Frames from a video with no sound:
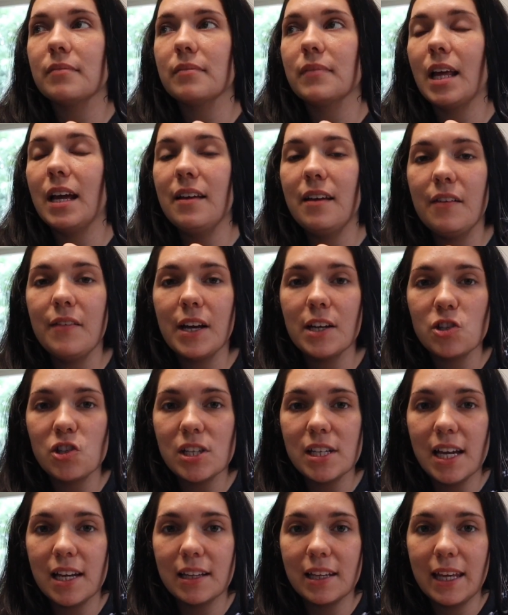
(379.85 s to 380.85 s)
I have
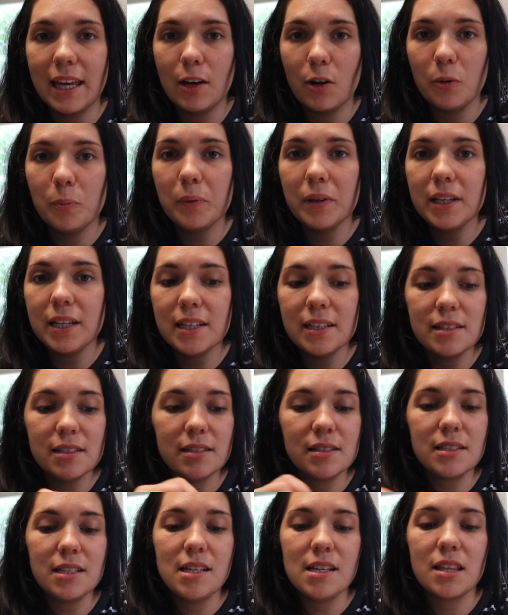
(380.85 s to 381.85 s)
actually had kale
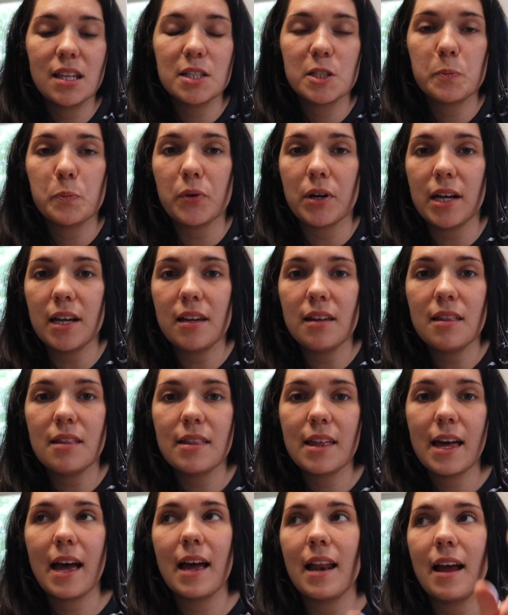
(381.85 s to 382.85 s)
plants in the spring
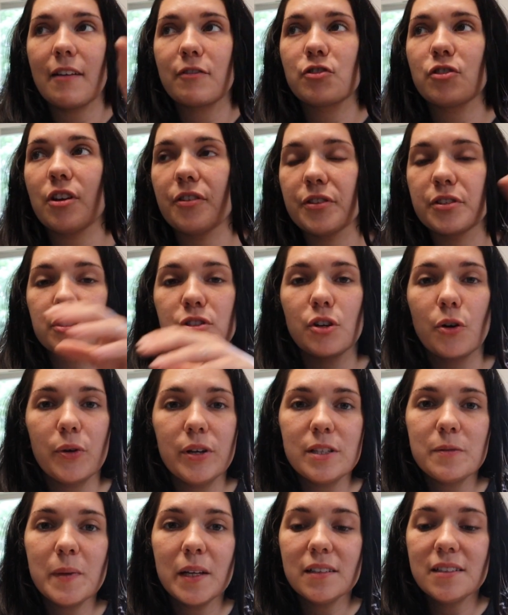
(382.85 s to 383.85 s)
that after all the snow
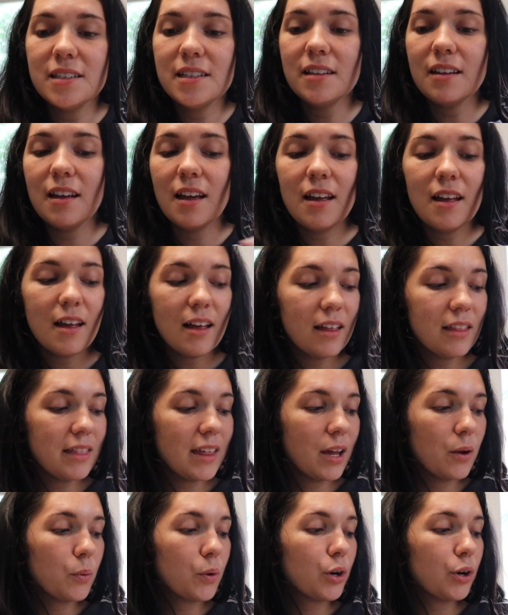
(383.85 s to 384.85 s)
has melted,
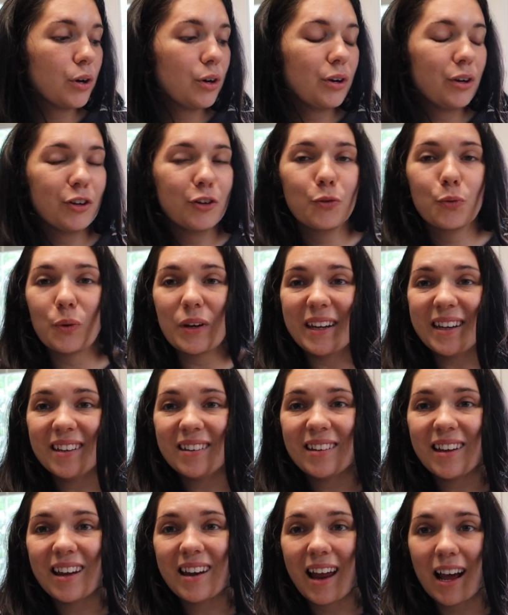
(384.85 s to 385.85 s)
they were
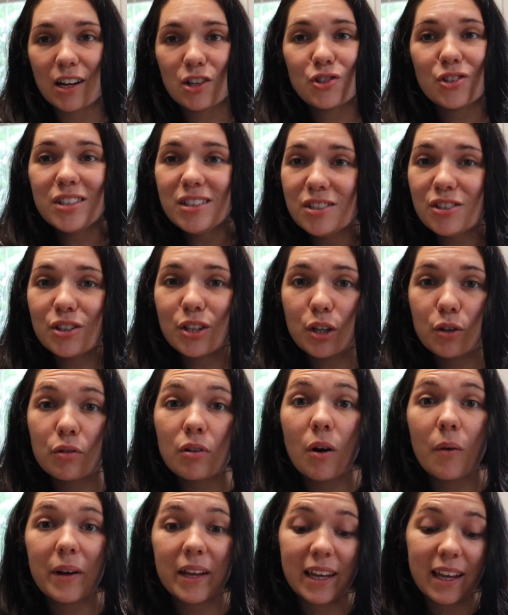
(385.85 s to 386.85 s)
green and actually started
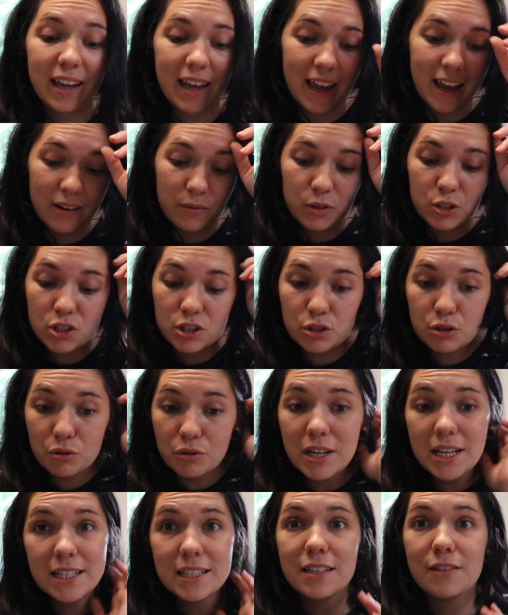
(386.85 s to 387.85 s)
growing again, which is
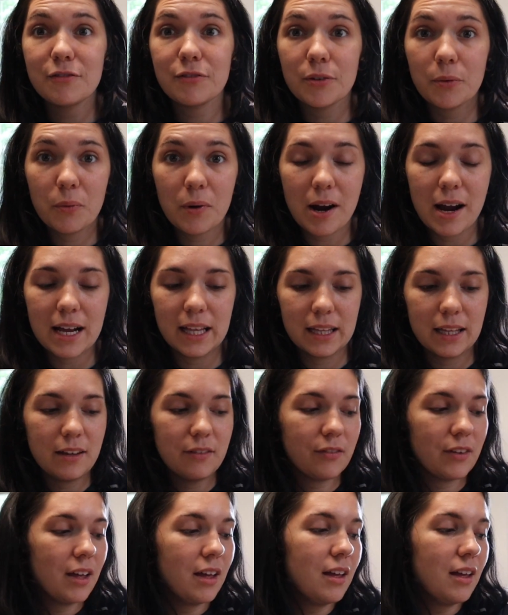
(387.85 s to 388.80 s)
crazy for where I live.